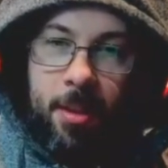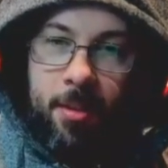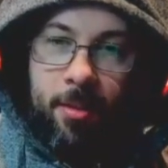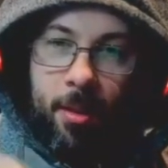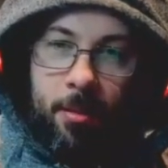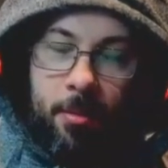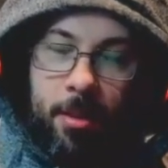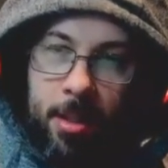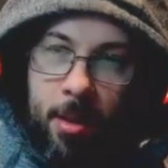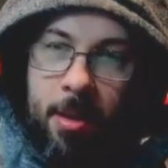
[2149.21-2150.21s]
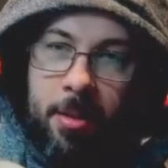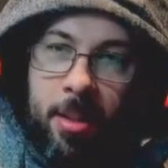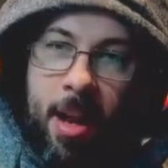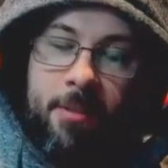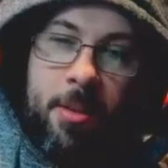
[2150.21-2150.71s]
So you know how you
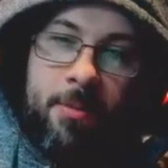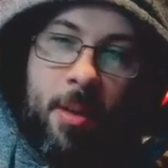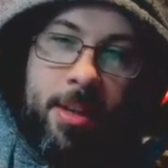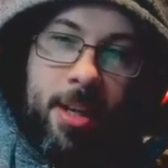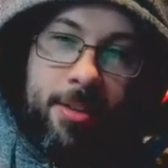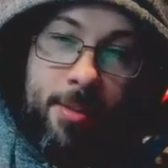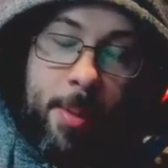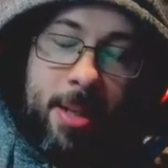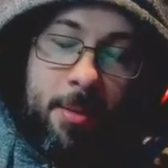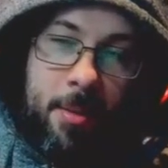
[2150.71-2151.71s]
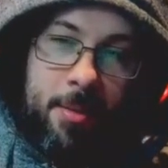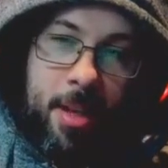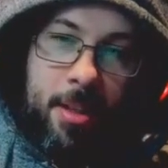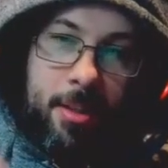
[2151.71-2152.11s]
have Good Friday as a bank holiday?